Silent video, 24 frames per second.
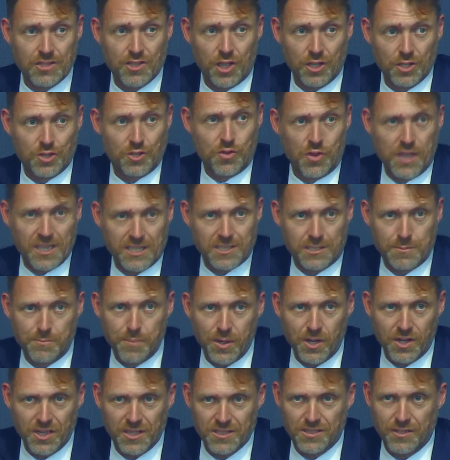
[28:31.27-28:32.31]
it's also the
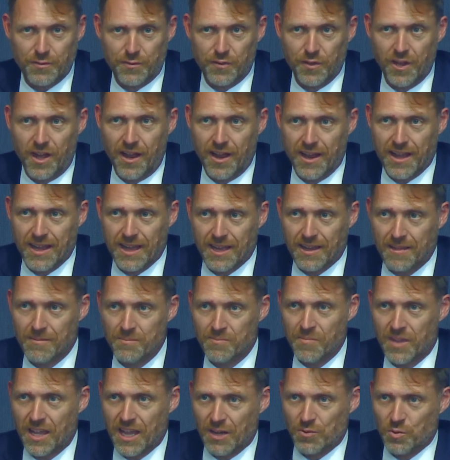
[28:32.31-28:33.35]
experience of flying.
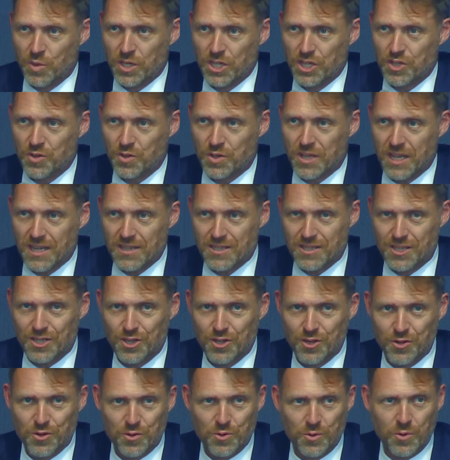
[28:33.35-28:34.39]
And when you get
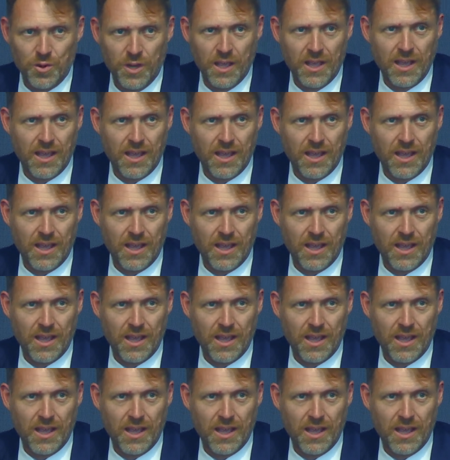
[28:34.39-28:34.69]
to